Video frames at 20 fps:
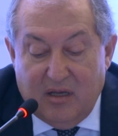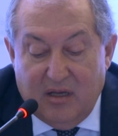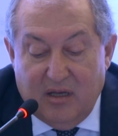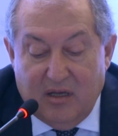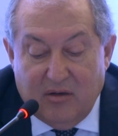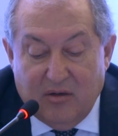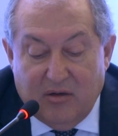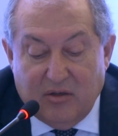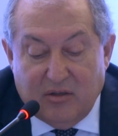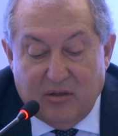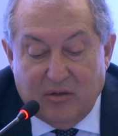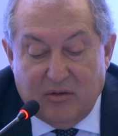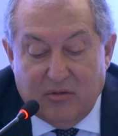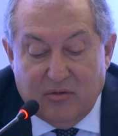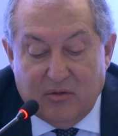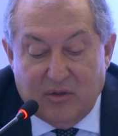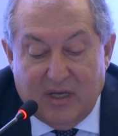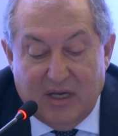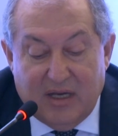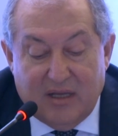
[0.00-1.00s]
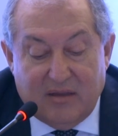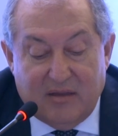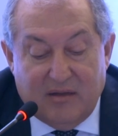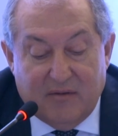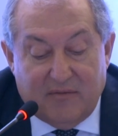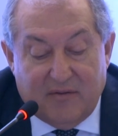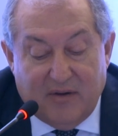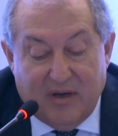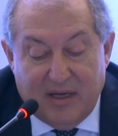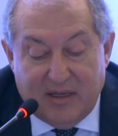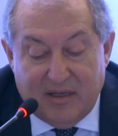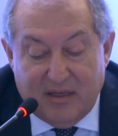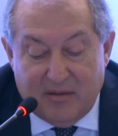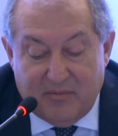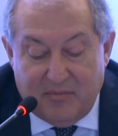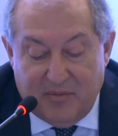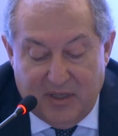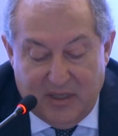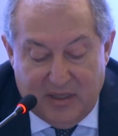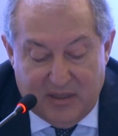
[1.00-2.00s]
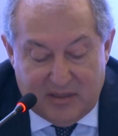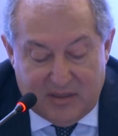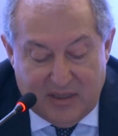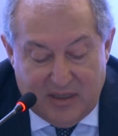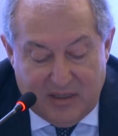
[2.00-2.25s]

in order to get the final peace.